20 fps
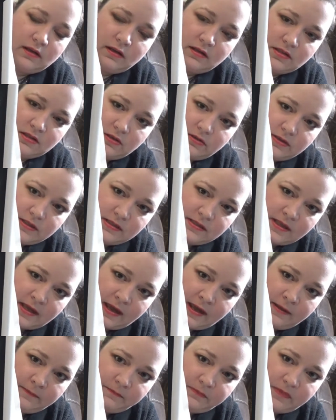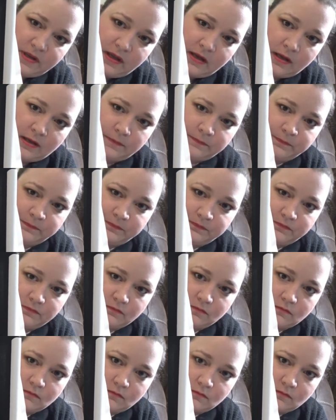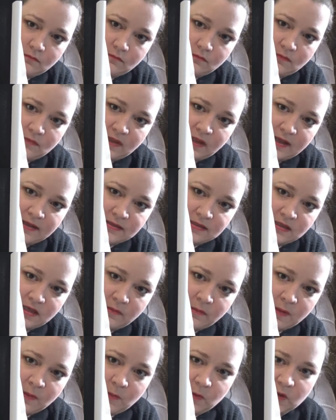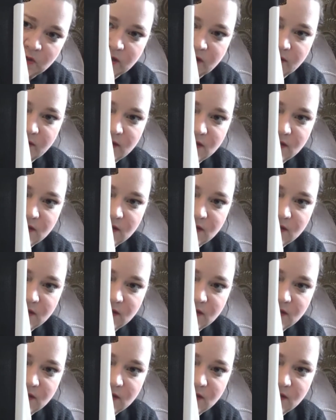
So it's that. Last time I worked on